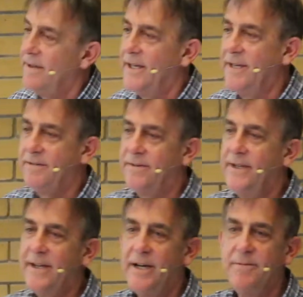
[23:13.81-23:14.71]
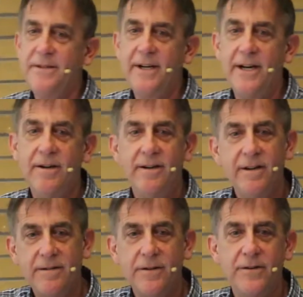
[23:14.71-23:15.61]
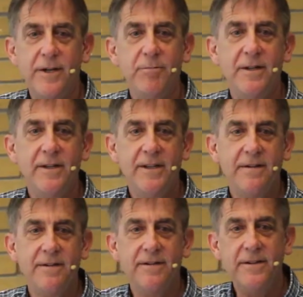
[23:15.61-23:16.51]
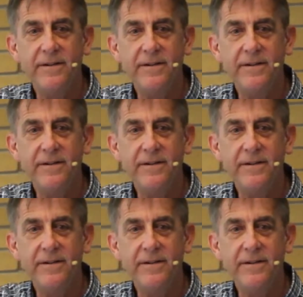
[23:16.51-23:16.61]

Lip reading: That has 3 times the iron, and it's incredibly delicious.